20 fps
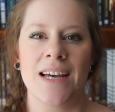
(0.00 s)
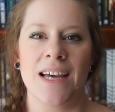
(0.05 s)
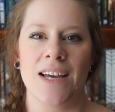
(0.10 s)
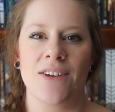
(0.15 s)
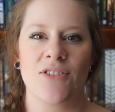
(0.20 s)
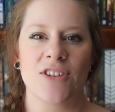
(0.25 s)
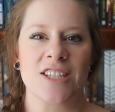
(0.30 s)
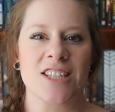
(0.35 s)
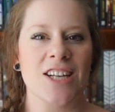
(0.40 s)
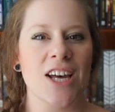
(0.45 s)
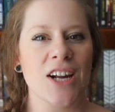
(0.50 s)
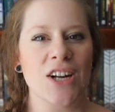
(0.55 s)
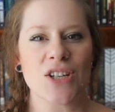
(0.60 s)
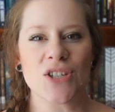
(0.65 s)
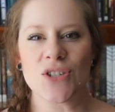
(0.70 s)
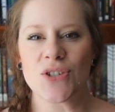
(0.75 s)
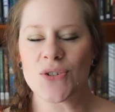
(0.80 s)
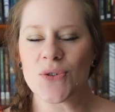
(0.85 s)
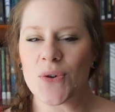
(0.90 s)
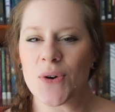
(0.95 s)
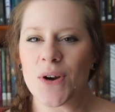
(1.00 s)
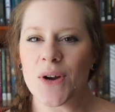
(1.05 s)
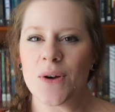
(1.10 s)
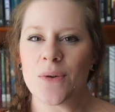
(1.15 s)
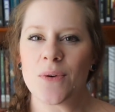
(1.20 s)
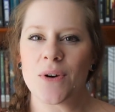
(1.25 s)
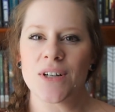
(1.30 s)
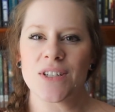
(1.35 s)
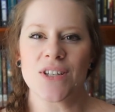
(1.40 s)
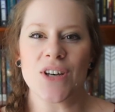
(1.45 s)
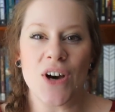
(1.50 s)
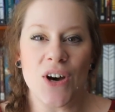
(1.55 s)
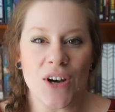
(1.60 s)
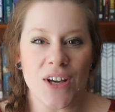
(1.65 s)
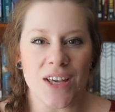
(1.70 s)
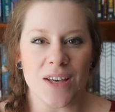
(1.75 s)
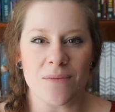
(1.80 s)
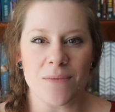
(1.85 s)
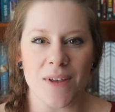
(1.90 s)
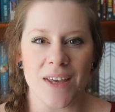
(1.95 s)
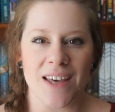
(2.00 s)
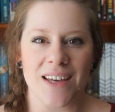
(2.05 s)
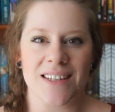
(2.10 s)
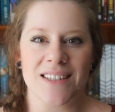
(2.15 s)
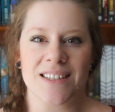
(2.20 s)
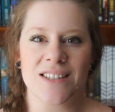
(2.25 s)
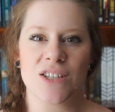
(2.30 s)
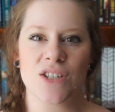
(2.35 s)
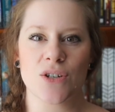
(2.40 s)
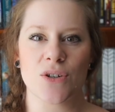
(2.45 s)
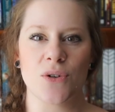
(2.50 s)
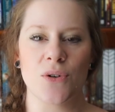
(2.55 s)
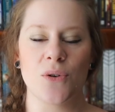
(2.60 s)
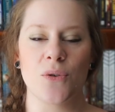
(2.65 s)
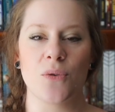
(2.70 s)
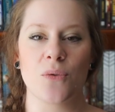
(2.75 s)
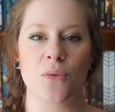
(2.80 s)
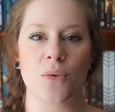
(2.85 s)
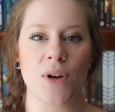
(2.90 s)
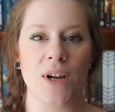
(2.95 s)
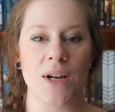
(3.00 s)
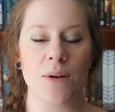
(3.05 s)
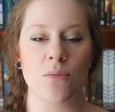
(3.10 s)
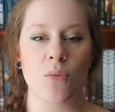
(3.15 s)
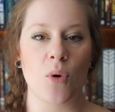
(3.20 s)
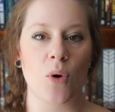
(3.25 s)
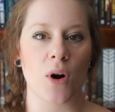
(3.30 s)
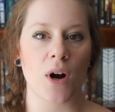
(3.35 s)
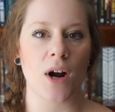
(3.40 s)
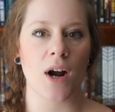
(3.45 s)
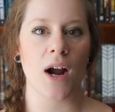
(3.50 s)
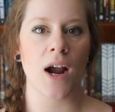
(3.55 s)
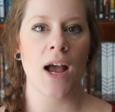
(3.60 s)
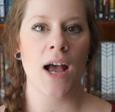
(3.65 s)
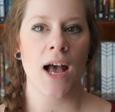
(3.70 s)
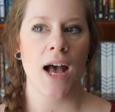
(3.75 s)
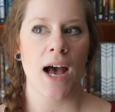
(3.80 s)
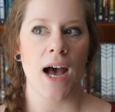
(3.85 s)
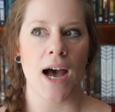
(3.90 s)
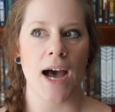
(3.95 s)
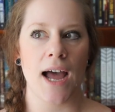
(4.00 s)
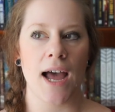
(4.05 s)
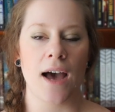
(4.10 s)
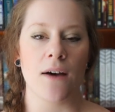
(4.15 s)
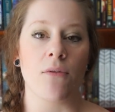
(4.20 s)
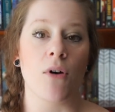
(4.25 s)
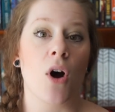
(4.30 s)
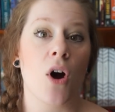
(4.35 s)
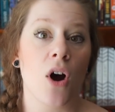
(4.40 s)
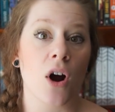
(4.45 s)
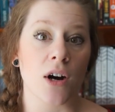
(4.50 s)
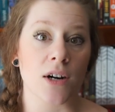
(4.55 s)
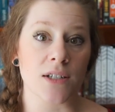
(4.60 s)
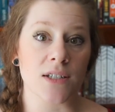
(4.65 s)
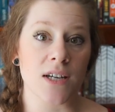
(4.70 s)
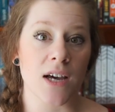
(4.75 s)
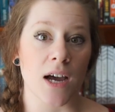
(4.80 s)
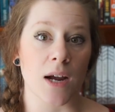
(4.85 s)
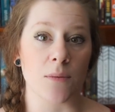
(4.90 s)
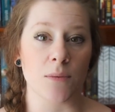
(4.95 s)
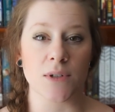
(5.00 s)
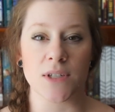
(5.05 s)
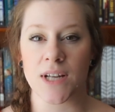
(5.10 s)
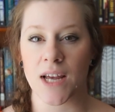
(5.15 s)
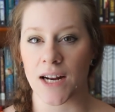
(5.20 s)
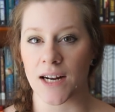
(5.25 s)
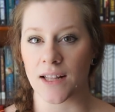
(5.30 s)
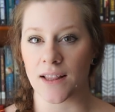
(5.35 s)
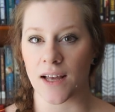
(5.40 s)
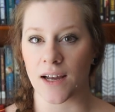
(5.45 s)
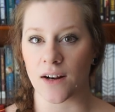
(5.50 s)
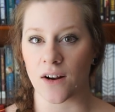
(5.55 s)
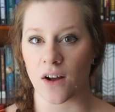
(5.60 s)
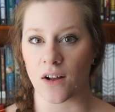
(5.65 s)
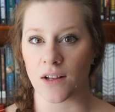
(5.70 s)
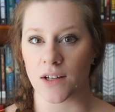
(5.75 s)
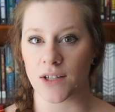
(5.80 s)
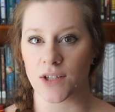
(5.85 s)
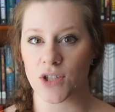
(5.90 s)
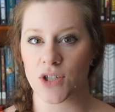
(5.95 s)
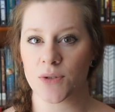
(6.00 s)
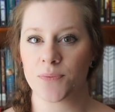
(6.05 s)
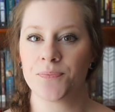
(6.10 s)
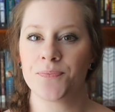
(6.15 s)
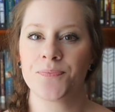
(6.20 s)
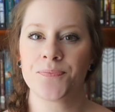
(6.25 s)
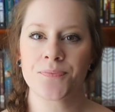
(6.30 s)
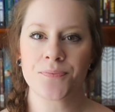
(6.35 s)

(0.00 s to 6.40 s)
If it's not a story where it's hooking me in to read more, I have a hard time retaining that knowledge.